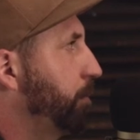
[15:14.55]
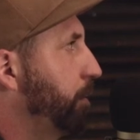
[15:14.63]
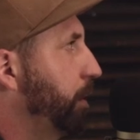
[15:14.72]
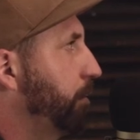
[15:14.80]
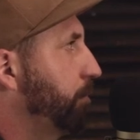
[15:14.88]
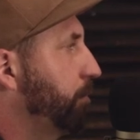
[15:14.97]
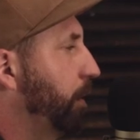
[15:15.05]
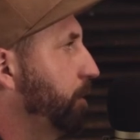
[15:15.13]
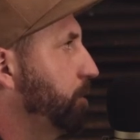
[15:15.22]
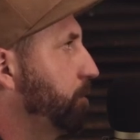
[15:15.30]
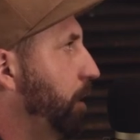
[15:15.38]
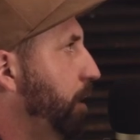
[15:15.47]
I'm like, I
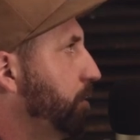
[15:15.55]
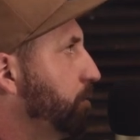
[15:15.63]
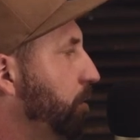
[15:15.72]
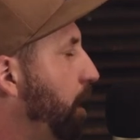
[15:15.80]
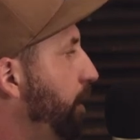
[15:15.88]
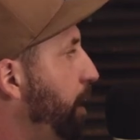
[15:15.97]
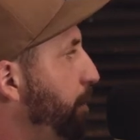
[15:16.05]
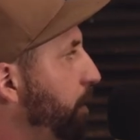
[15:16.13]
should try and draw that